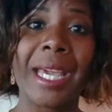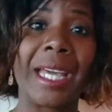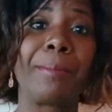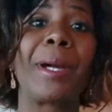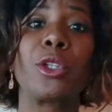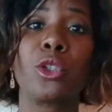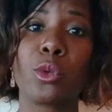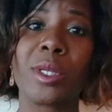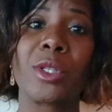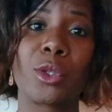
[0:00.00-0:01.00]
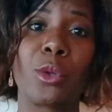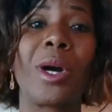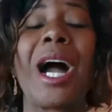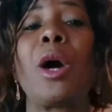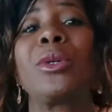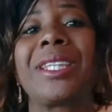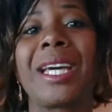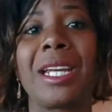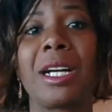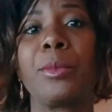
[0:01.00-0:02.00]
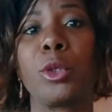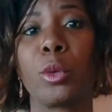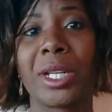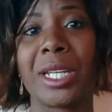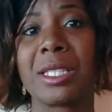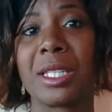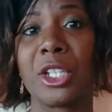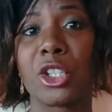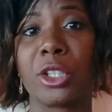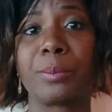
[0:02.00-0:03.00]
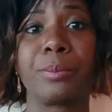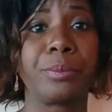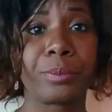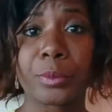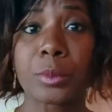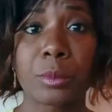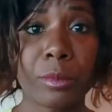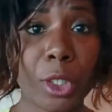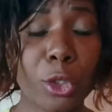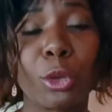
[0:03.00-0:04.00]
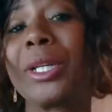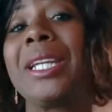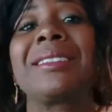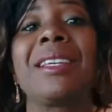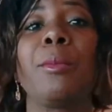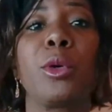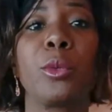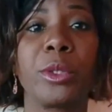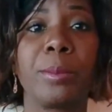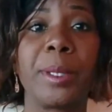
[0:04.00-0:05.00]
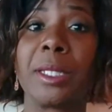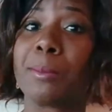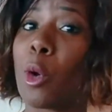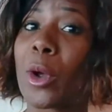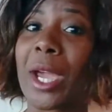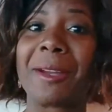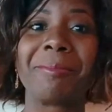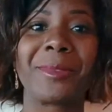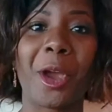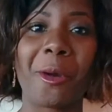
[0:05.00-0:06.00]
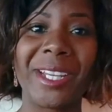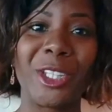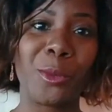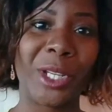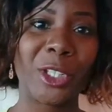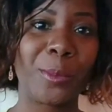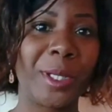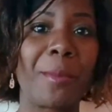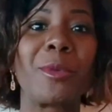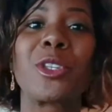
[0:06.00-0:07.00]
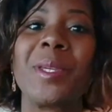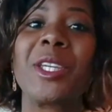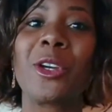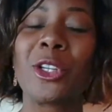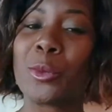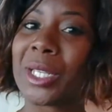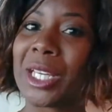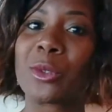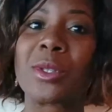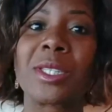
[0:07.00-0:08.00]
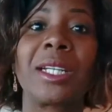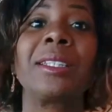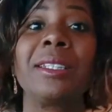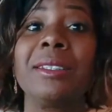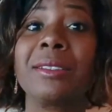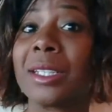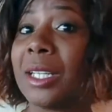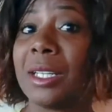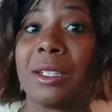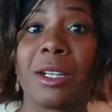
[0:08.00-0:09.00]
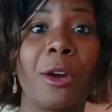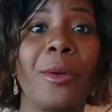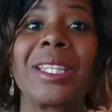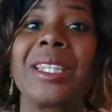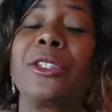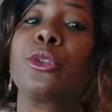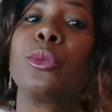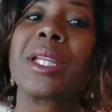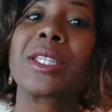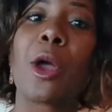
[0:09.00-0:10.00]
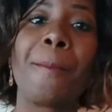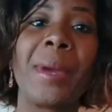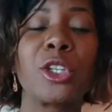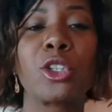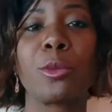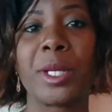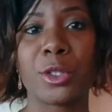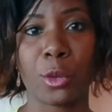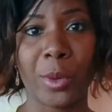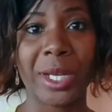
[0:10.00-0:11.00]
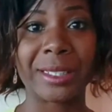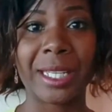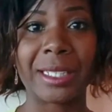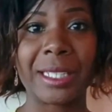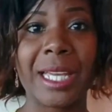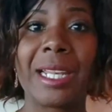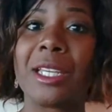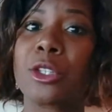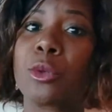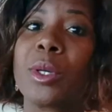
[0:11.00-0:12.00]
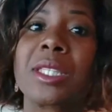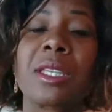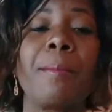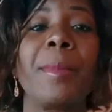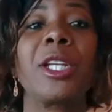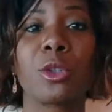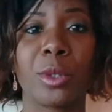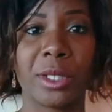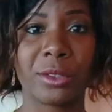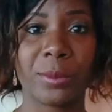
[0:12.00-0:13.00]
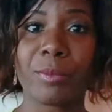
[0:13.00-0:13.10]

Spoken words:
And by doing so, how would that help your organization? So an example would be, okay, all right, you would like to become a speaker, you would like to sell this. All right, let's create a measurements around that. Let's create some metrics.